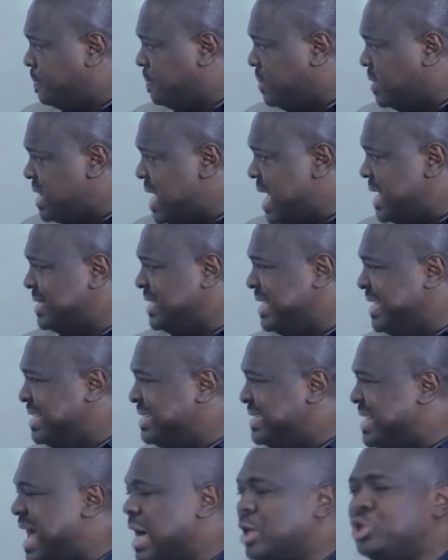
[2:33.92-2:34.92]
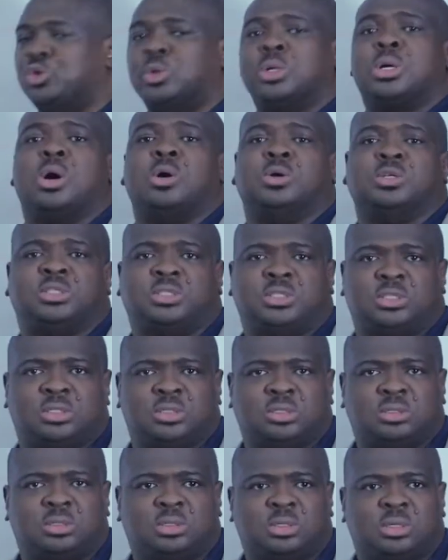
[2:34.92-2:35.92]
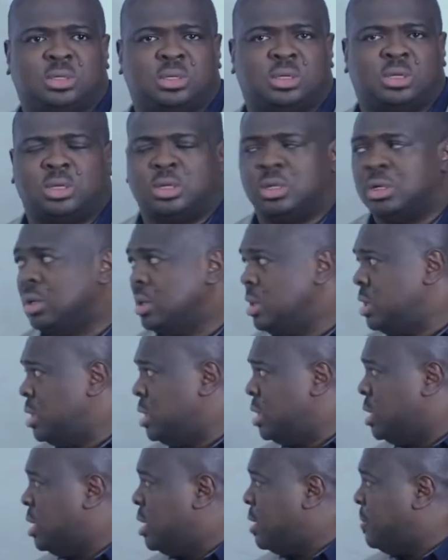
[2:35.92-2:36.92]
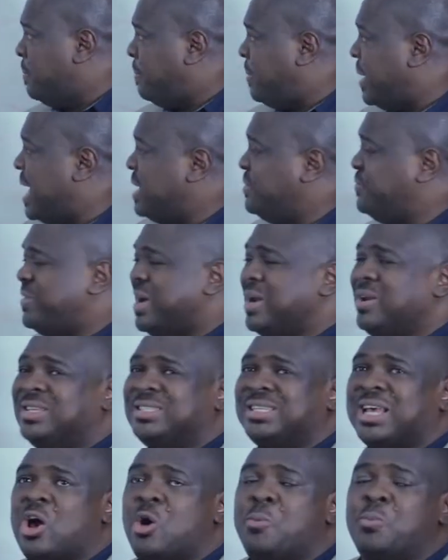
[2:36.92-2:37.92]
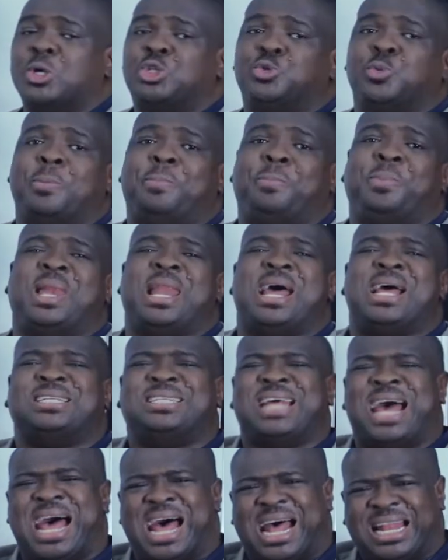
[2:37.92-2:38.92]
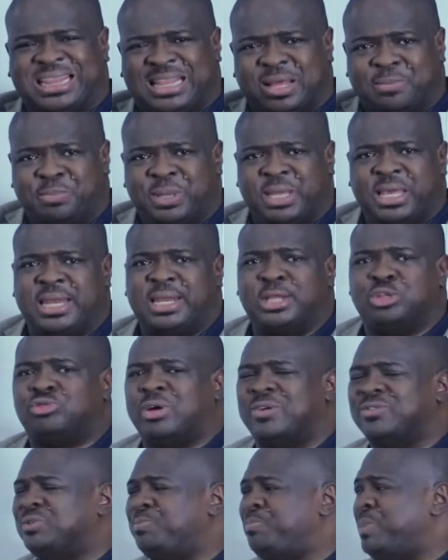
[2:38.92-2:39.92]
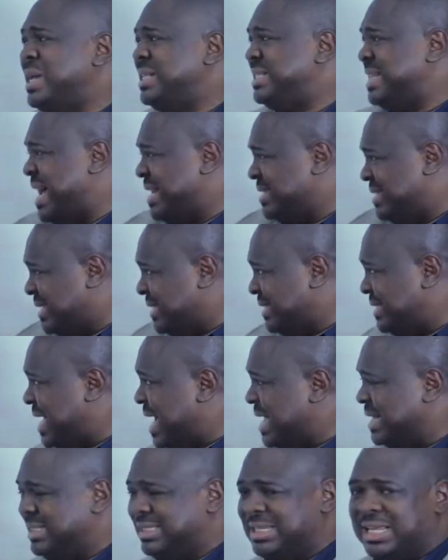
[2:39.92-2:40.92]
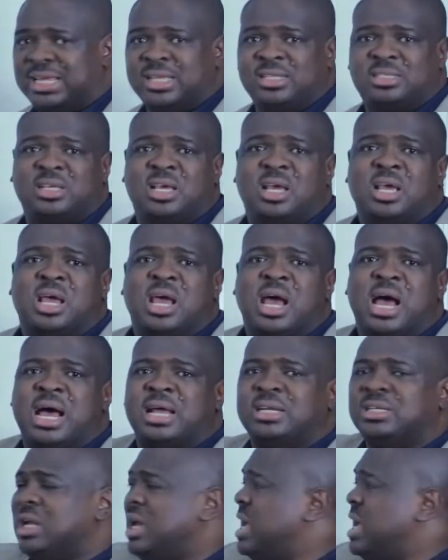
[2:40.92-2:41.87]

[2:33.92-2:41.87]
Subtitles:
that is actual cost. Planned value is how much we planned at the beginning to have spent as at that date, and